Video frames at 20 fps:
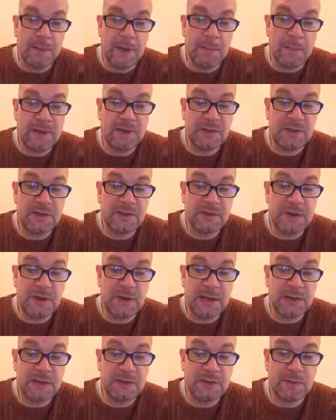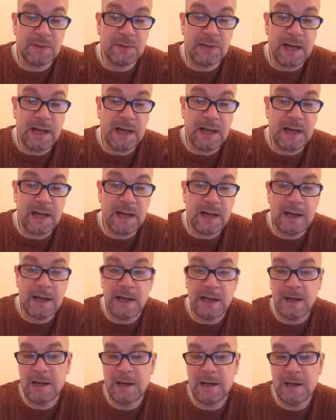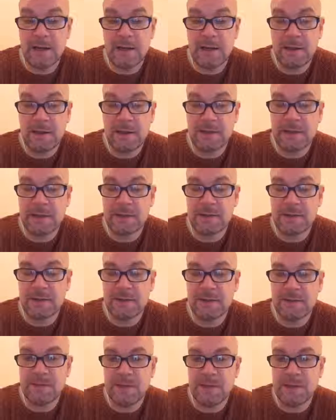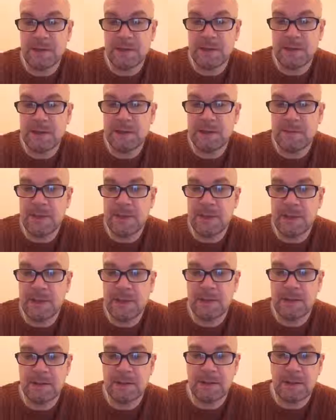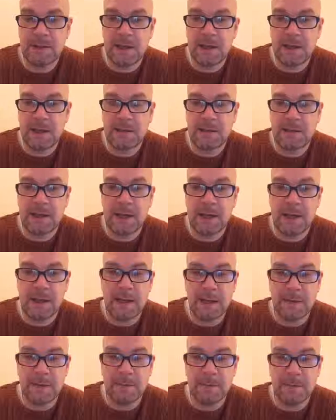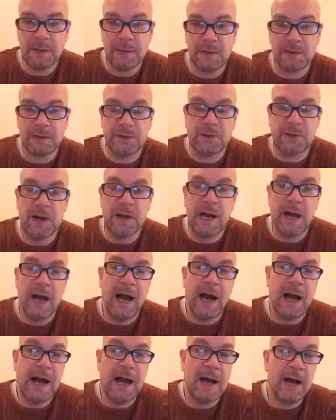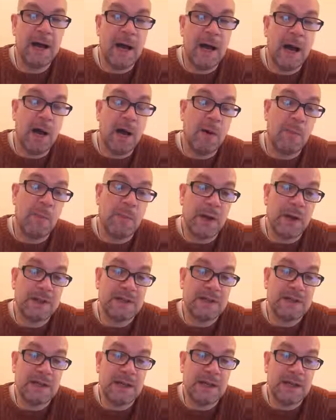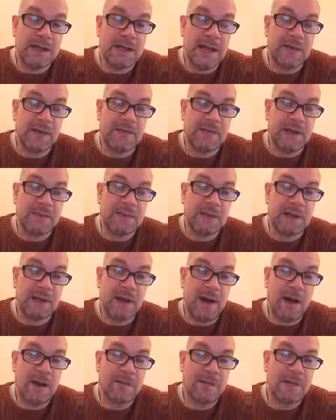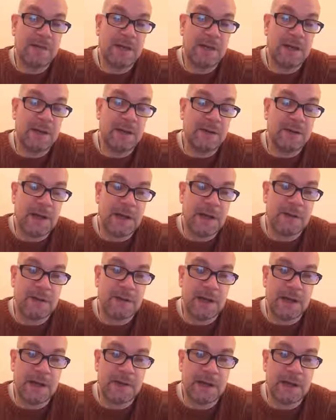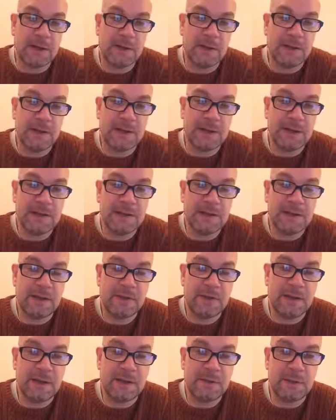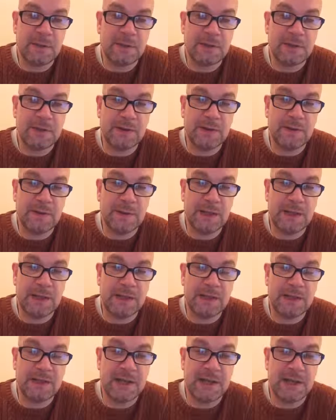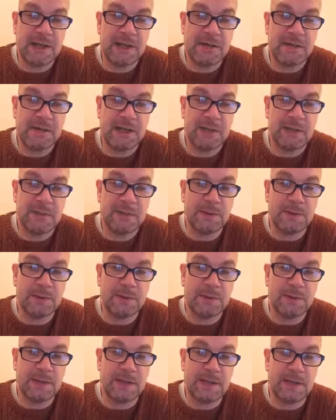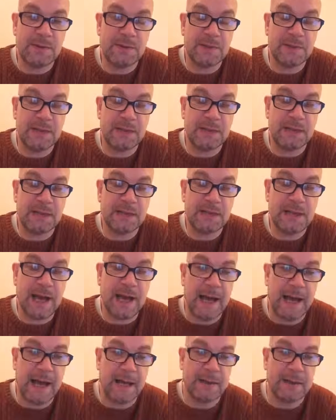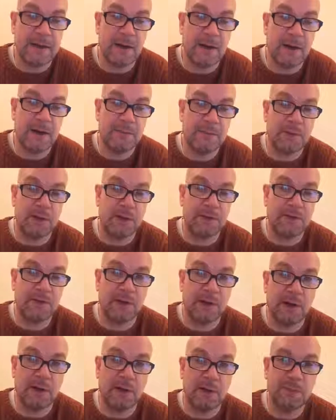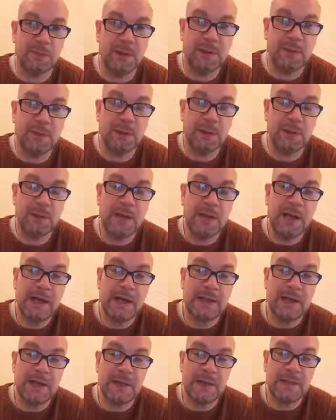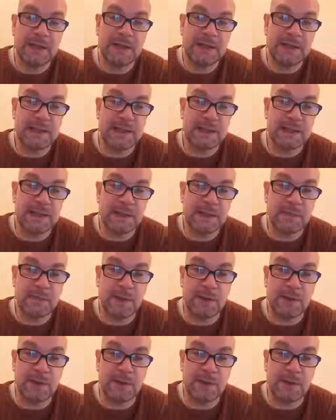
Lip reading: Mentions rolled out to all. Is that Twitter mentions? You mean Sajal? Not sure. But yeah, Facebook Live Video they're calling it, so available to everybody. Initially only available to celebrities and high-profile people. Now being tested